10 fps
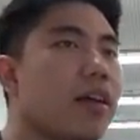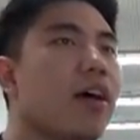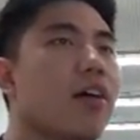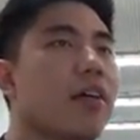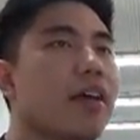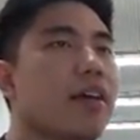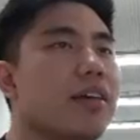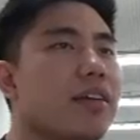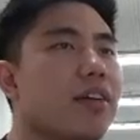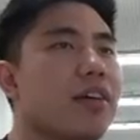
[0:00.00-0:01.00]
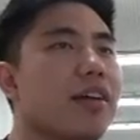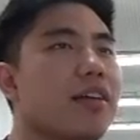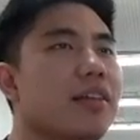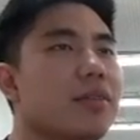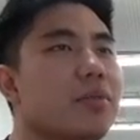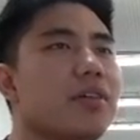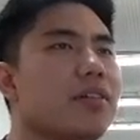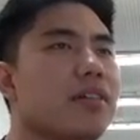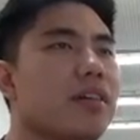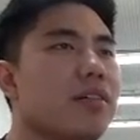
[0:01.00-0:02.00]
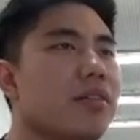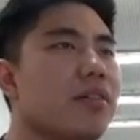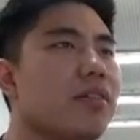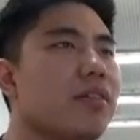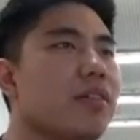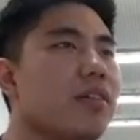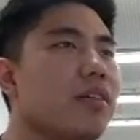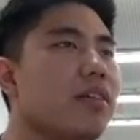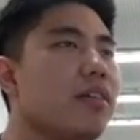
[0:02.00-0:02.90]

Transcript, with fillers: And oh, first yeah. 28. Okay. That's weird. What was first 28?